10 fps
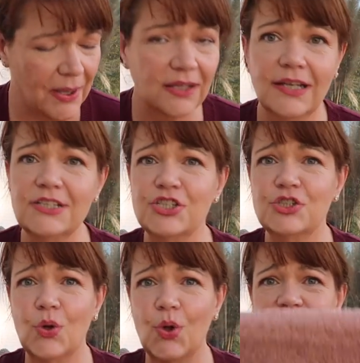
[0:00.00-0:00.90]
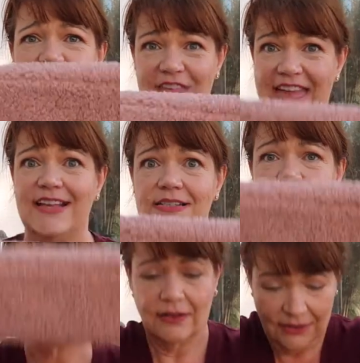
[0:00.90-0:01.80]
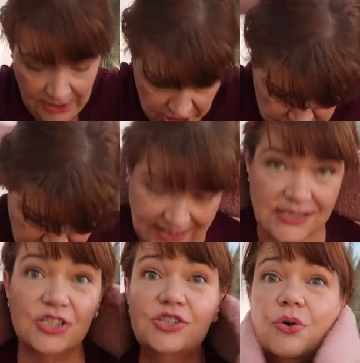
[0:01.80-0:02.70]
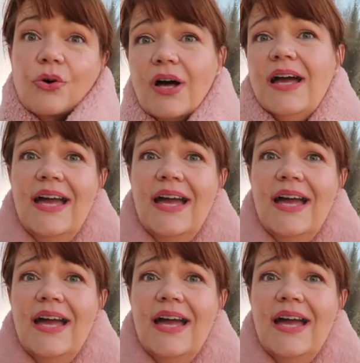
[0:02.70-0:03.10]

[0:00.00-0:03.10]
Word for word: And I saw this and I just thought,